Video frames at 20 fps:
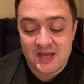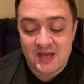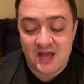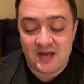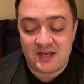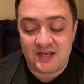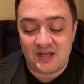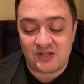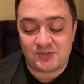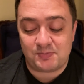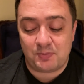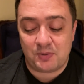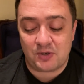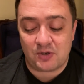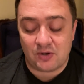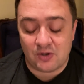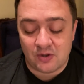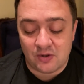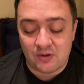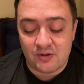And he has put
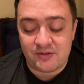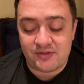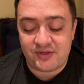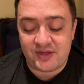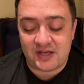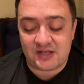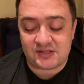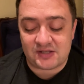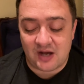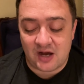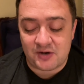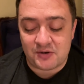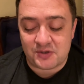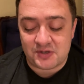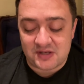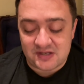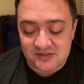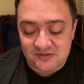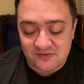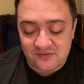all things under
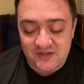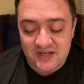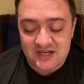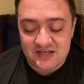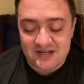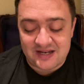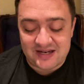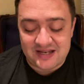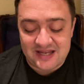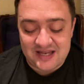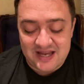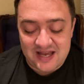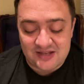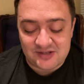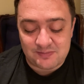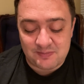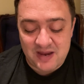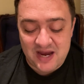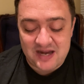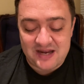his feet, and he has
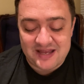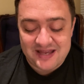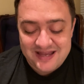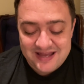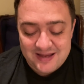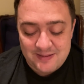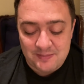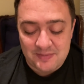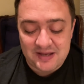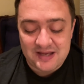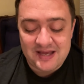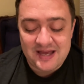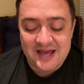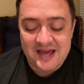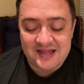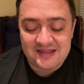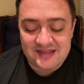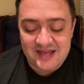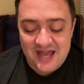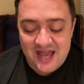made him
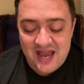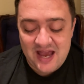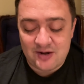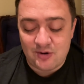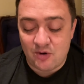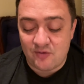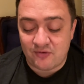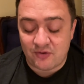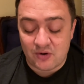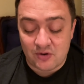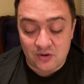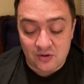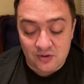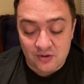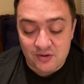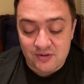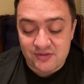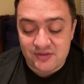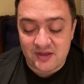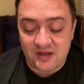the head over
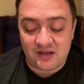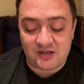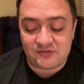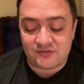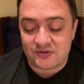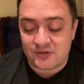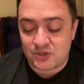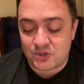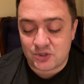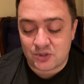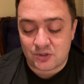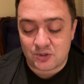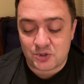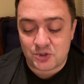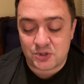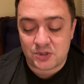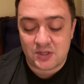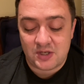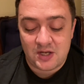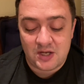all things for the church,
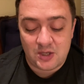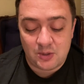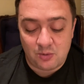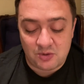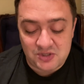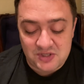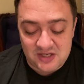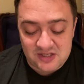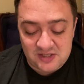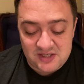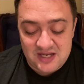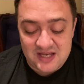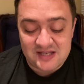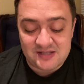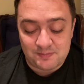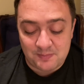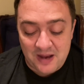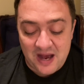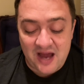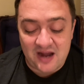which is his
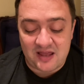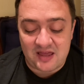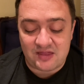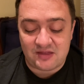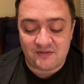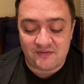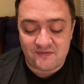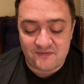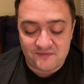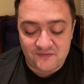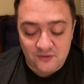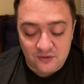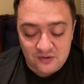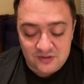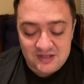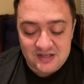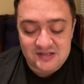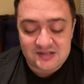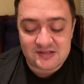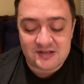body, the
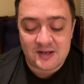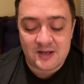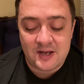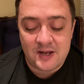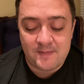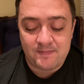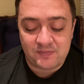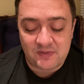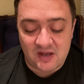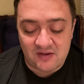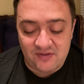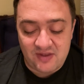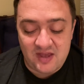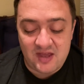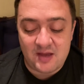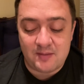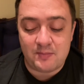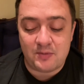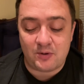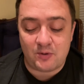fullness of
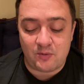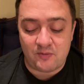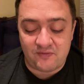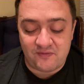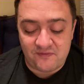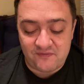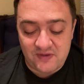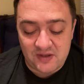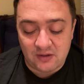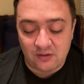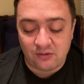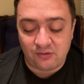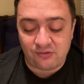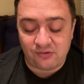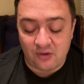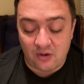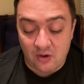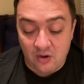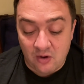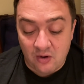him who fills
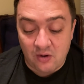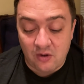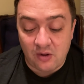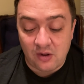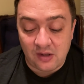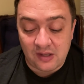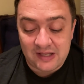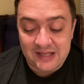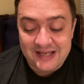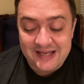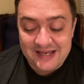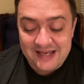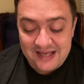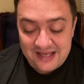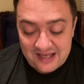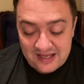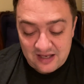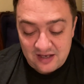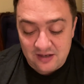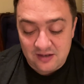all
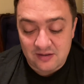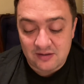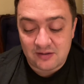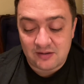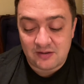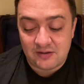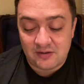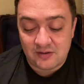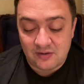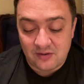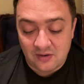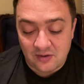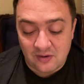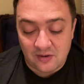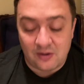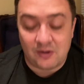in all.